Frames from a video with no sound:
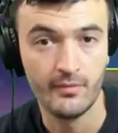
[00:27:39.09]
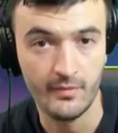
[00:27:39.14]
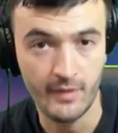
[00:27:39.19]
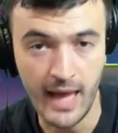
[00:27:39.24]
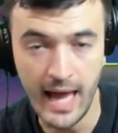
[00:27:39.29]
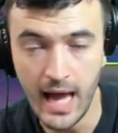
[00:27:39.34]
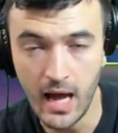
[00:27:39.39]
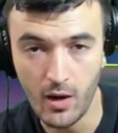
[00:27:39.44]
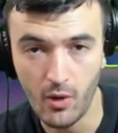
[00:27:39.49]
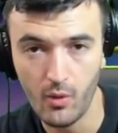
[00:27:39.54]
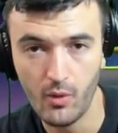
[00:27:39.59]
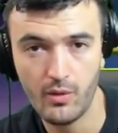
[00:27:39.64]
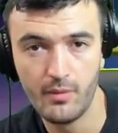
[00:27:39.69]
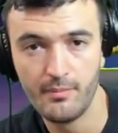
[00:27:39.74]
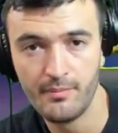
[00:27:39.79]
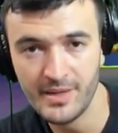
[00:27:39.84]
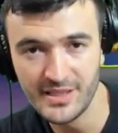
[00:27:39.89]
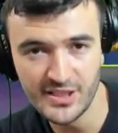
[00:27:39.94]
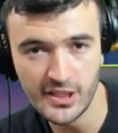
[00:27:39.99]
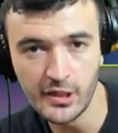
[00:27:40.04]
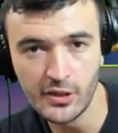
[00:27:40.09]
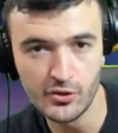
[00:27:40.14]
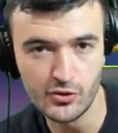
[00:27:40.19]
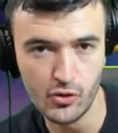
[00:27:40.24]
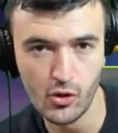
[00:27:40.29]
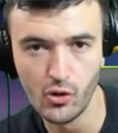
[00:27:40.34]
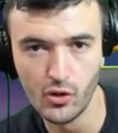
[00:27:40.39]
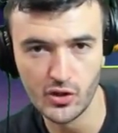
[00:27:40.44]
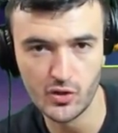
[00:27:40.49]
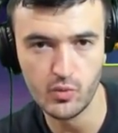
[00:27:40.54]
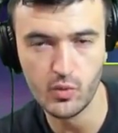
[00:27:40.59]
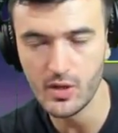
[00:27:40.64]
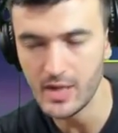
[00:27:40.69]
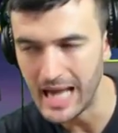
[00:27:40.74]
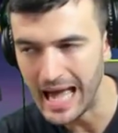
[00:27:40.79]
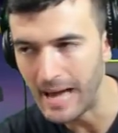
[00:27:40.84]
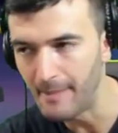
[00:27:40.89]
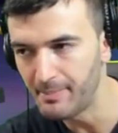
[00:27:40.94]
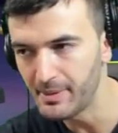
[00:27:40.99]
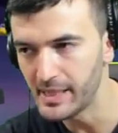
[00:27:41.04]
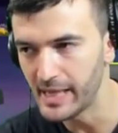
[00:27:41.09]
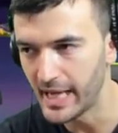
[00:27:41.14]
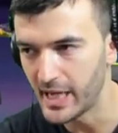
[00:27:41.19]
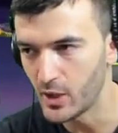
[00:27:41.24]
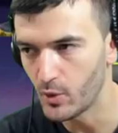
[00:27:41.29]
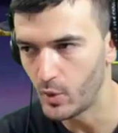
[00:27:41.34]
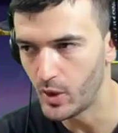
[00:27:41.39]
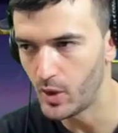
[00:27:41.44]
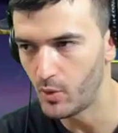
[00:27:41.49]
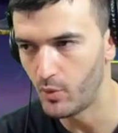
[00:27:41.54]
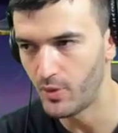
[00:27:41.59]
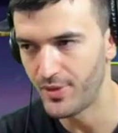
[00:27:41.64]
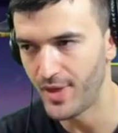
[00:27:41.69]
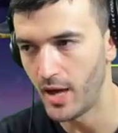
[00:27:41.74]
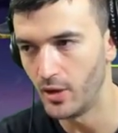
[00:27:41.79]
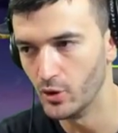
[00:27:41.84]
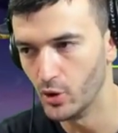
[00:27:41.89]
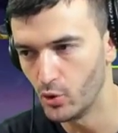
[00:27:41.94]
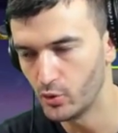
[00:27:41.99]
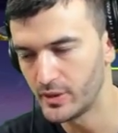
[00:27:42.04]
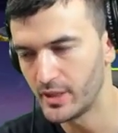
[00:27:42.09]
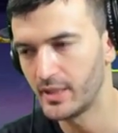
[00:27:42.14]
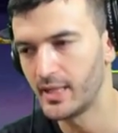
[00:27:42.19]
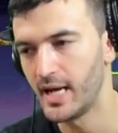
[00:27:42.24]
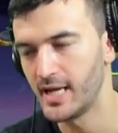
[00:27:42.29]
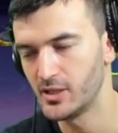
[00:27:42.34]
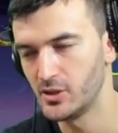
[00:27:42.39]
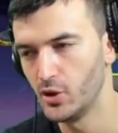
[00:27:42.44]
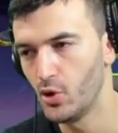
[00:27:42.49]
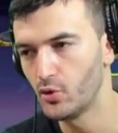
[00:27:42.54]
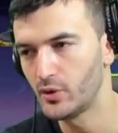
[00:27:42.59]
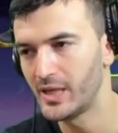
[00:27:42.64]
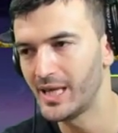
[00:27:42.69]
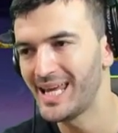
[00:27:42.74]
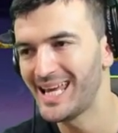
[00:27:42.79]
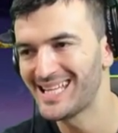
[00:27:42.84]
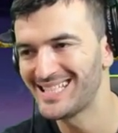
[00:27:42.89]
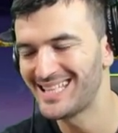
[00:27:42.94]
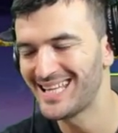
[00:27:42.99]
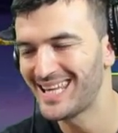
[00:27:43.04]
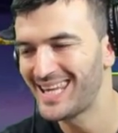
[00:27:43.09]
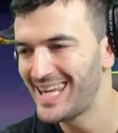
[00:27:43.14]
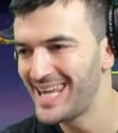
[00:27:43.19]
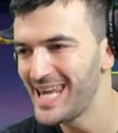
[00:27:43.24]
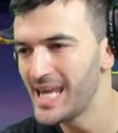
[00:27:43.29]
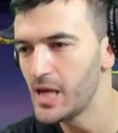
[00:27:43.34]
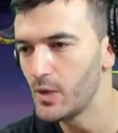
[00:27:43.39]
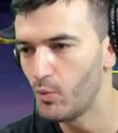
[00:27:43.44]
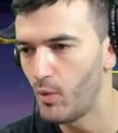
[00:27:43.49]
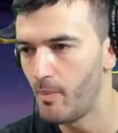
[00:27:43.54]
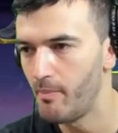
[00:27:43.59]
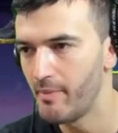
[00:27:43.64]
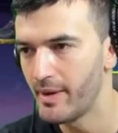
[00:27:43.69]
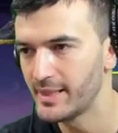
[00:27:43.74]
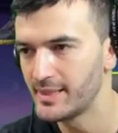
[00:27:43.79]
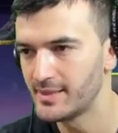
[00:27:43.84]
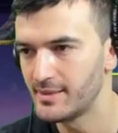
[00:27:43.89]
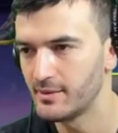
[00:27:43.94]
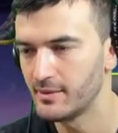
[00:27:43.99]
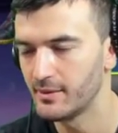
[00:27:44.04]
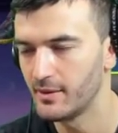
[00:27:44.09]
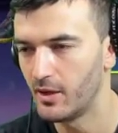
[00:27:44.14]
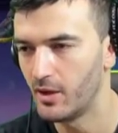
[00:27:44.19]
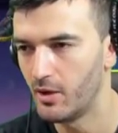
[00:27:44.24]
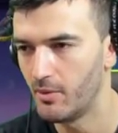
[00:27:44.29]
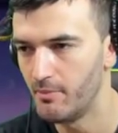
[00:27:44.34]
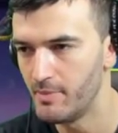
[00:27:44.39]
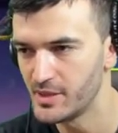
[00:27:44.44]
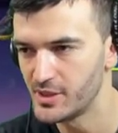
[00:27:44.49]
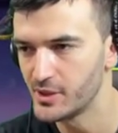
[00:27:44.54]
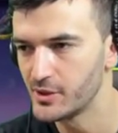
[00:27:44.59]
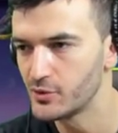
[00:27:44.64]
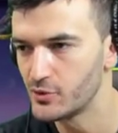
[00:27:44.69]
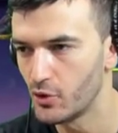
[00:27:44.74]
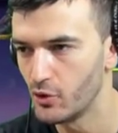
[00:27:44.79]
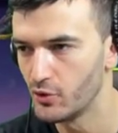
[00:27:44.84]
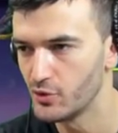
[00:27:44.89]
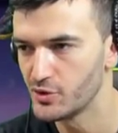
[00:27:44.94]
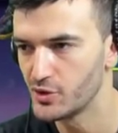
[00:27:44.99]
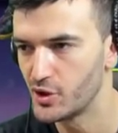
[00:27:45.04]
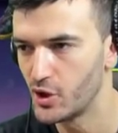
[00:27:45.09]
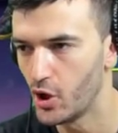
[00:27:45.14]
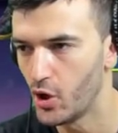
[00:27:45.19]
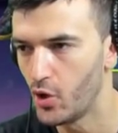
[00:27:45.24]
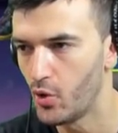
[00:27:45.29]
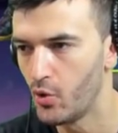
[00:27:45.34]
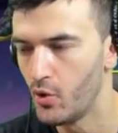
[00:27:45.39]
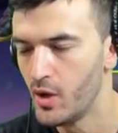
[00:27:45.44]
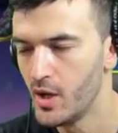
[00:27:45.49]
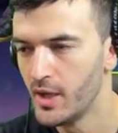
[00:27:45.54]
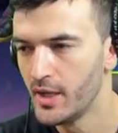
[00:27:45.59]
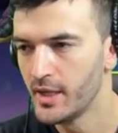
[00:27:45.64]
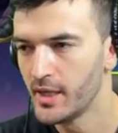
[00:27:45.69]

Now, Mystic Controllers will not be anywhere without Loki, guys. Loki is the key, what makes Mystic Controllers go.